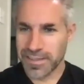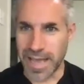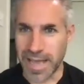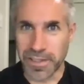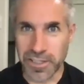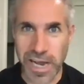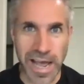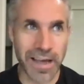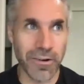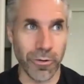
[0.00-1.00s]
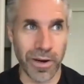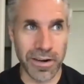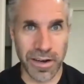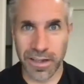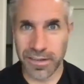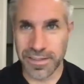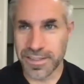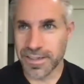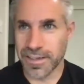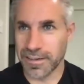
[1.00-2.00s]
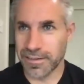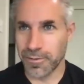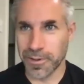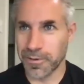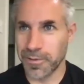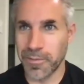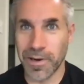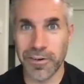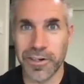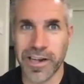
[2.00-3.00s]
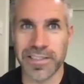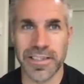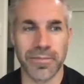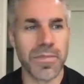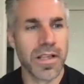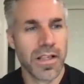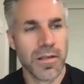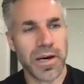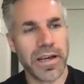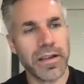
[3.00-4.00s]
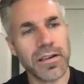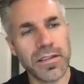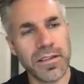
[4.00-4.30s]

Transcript: type in the chat or whatnot. This we want to address them. But